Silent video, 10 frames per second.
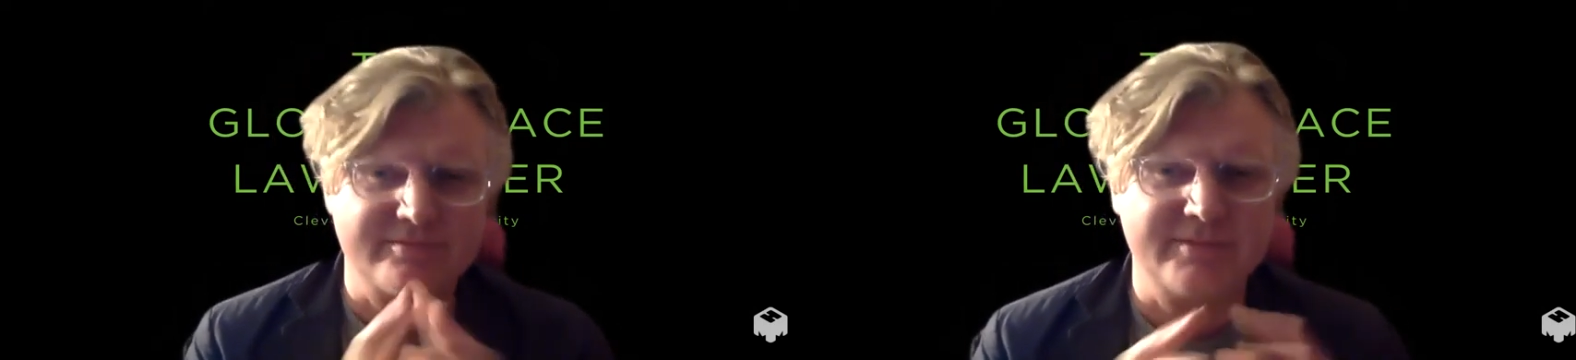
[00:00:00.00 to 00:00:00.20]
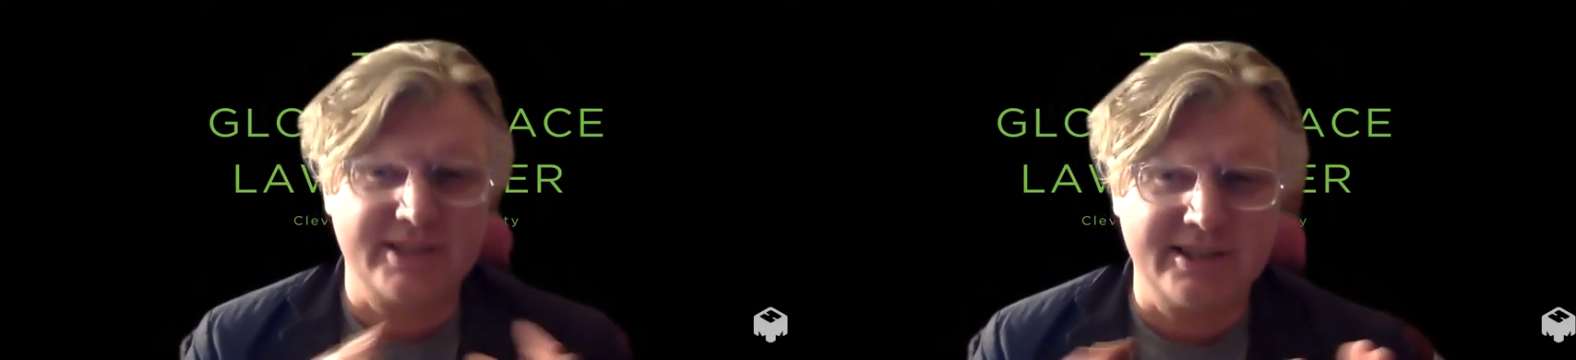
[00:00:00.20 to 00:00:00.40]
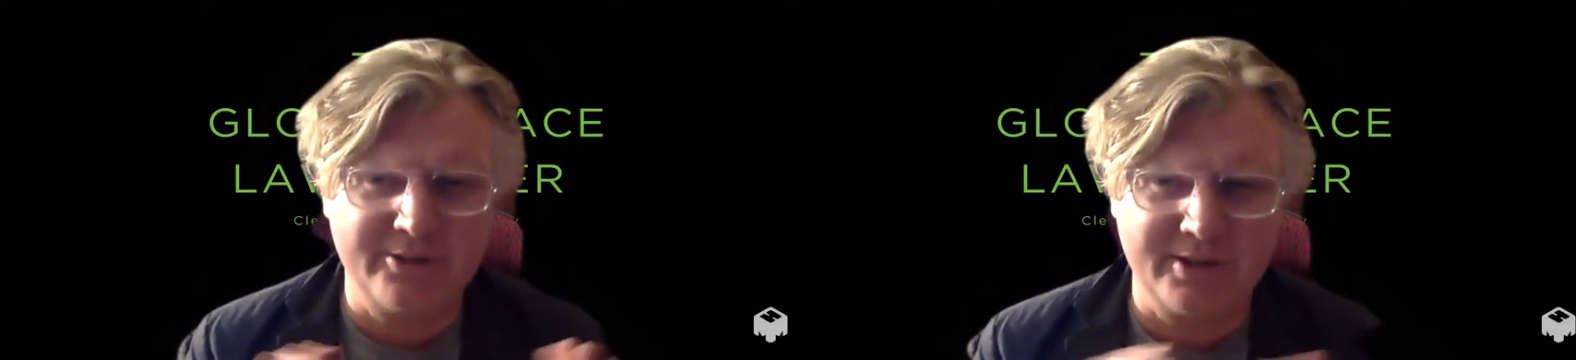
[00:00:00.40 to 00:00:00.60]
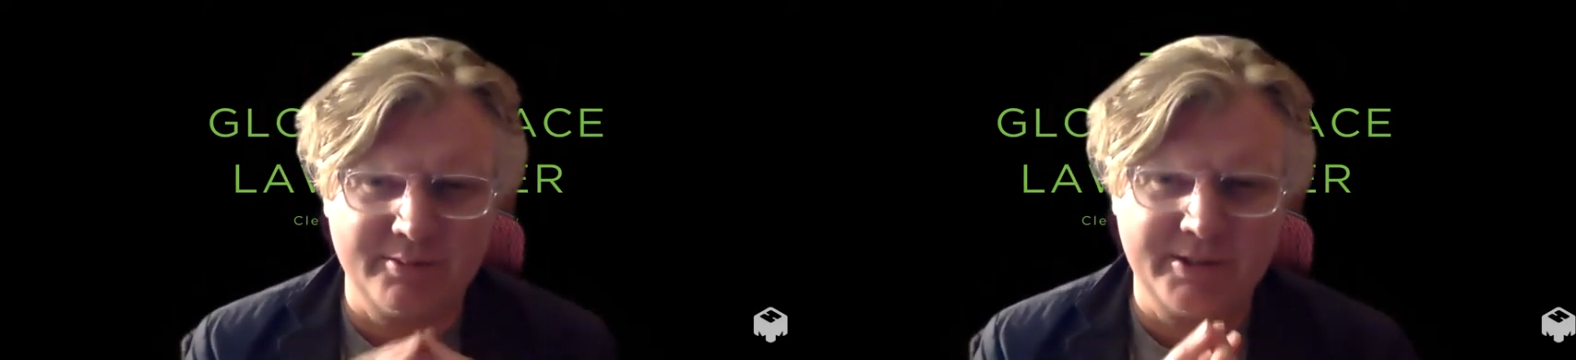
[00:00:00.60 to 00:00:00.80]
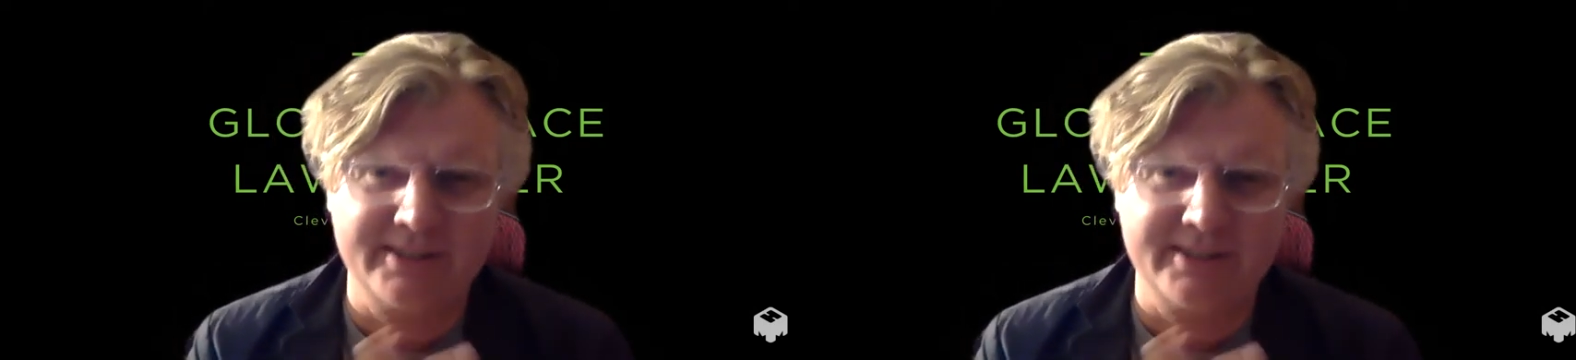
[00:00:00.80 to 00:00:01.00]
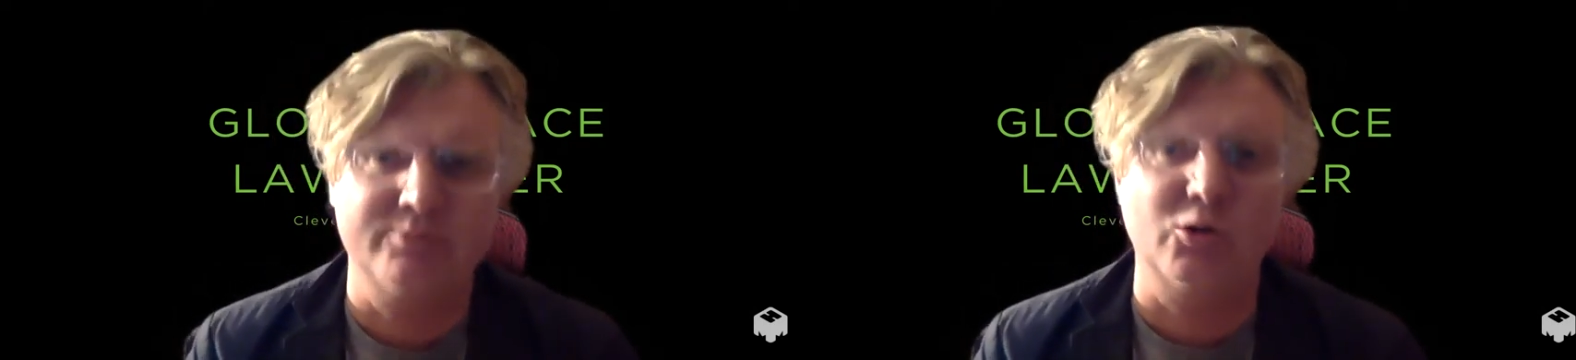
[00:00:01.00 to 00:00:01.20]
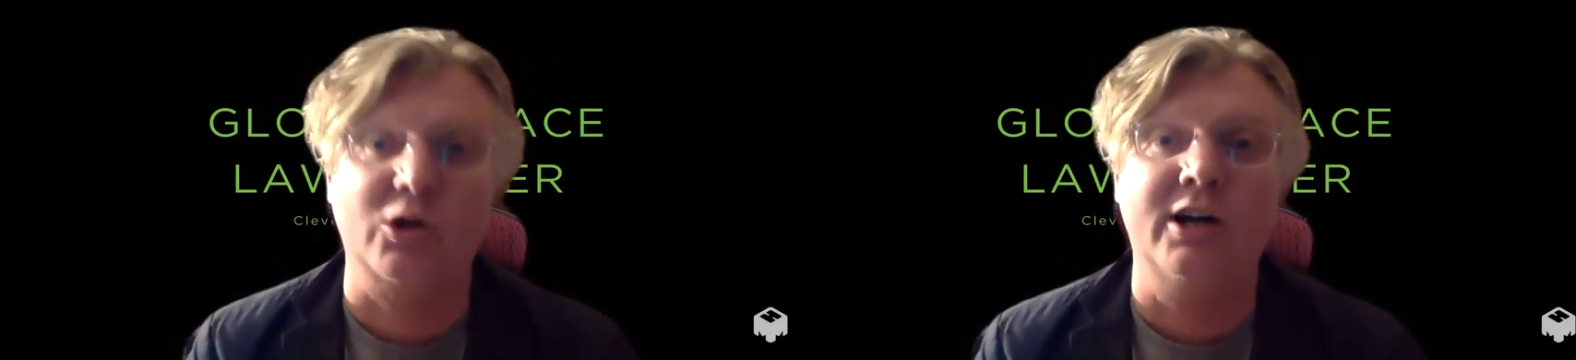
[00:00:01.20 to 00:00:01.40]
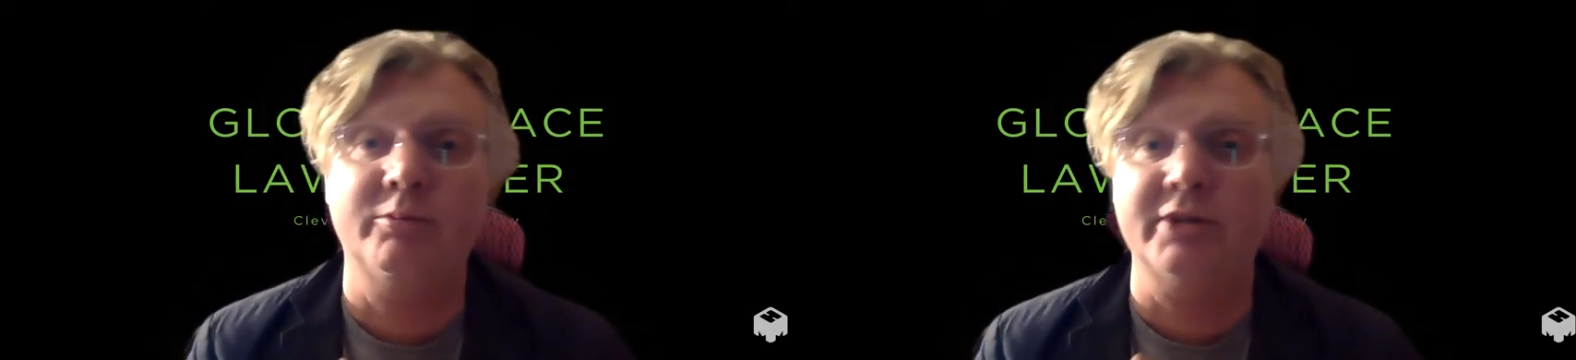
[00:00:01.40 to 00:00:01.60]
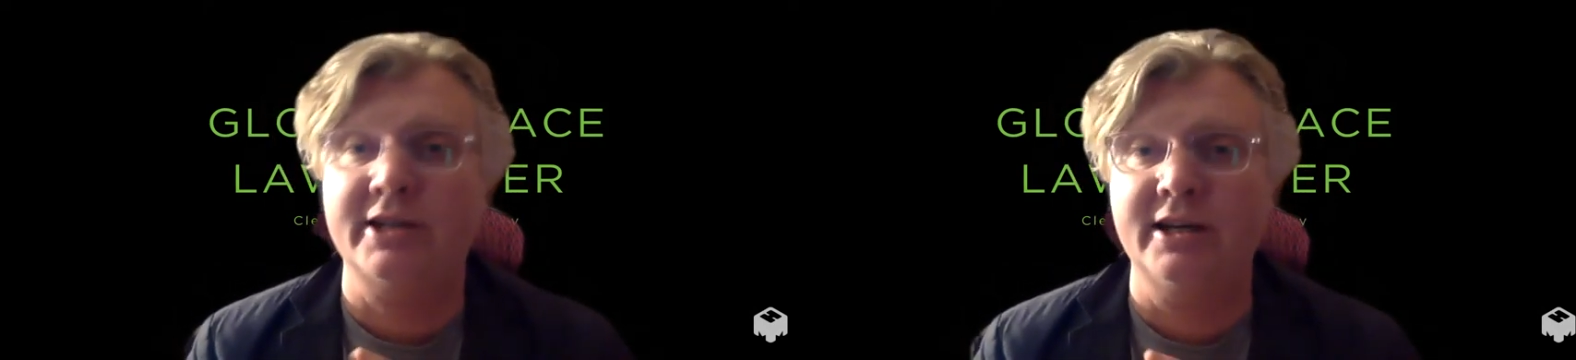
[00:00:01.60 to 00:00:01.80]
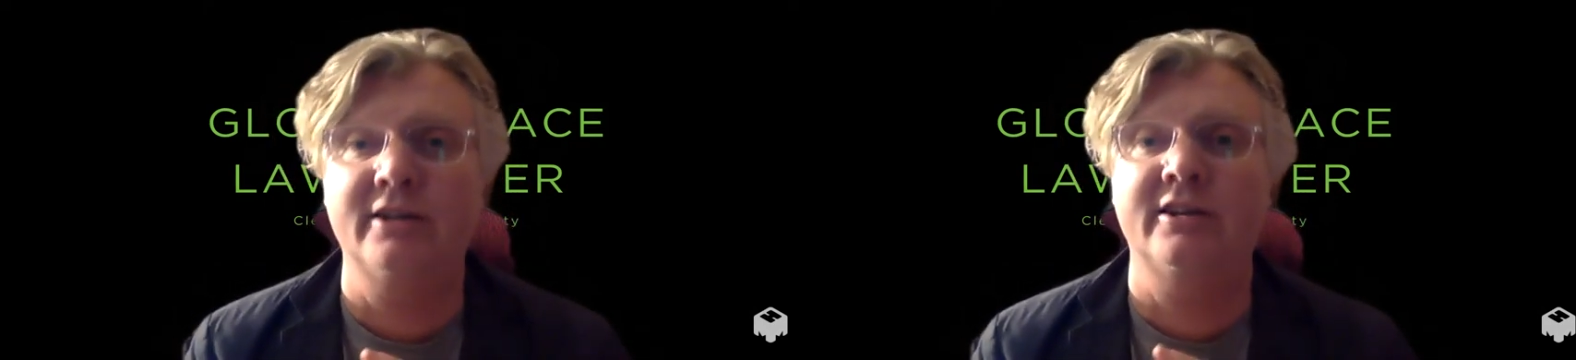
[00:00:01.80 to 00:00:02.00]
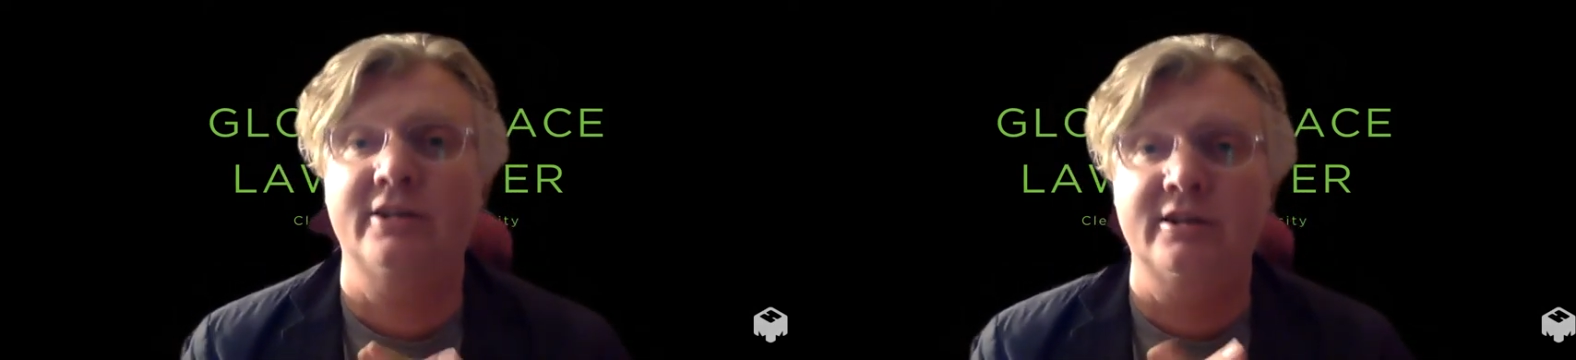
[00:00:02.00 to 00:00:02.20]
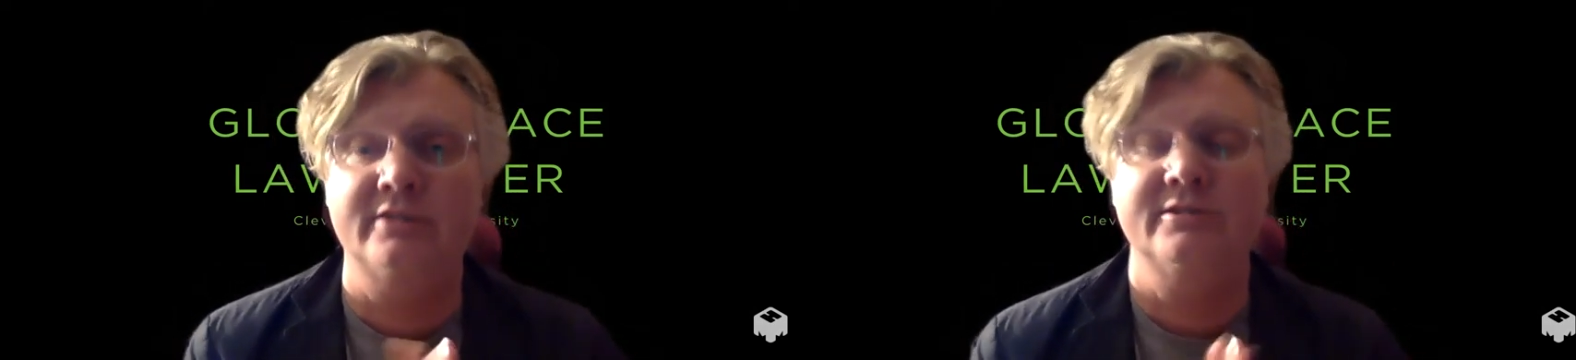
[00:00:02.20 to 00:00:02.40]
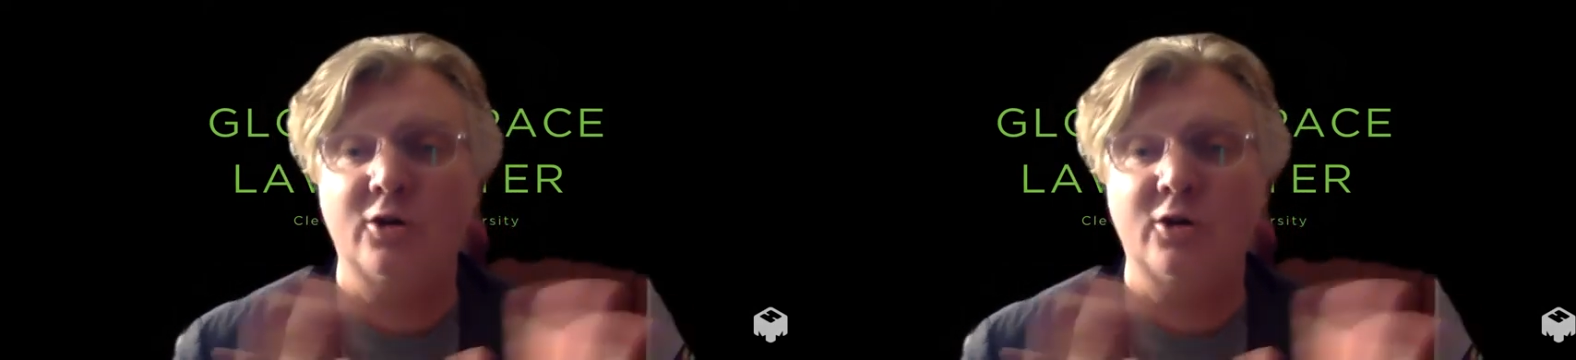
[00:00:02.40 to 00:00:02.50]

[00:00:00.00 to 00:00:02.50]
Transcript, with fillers: But I don't want to make this more complicated than it